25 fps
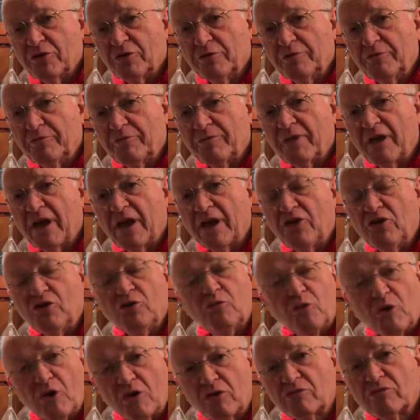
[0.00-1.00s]
you and
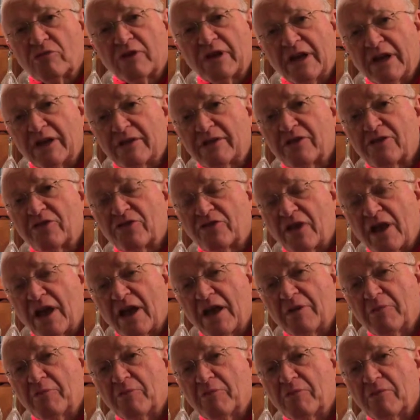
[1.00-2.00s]
you won't get the
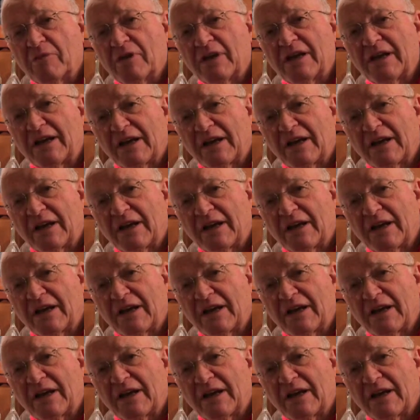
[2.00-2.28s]
same